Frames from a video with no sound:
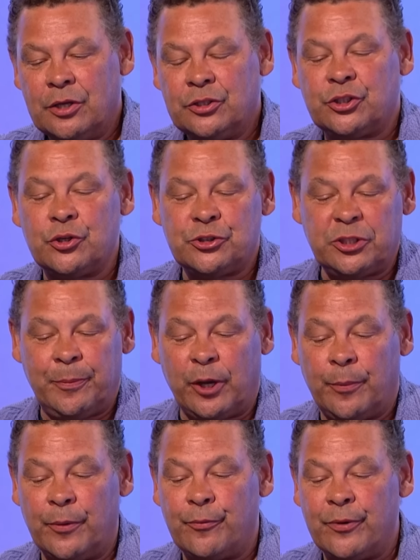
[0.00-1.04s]
just to pick
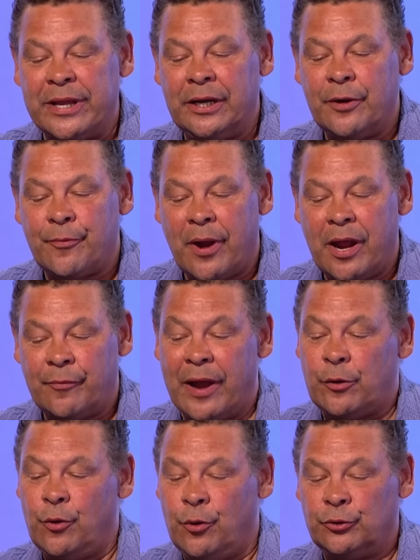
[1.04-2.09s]
up a really rare
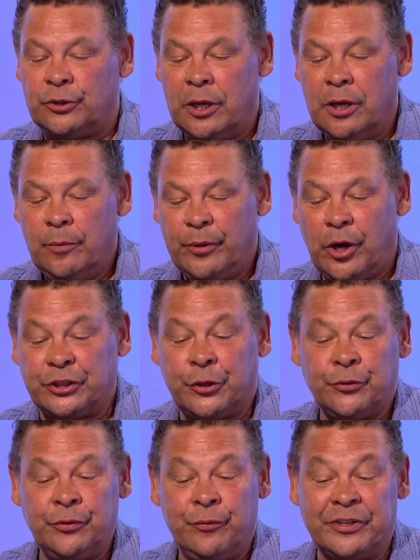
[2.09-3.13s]
record because I
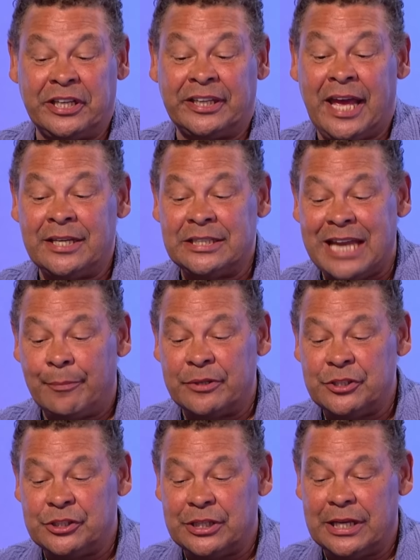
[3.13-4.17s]
couldn't risk it getting
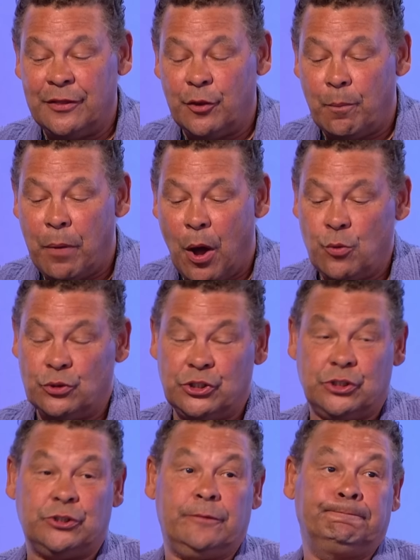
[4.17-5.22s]
damaged in the
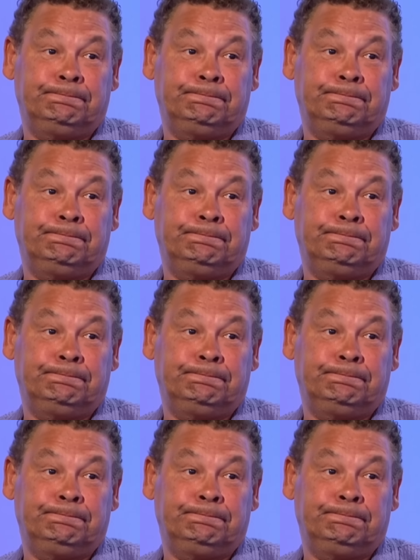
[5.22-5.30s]
post.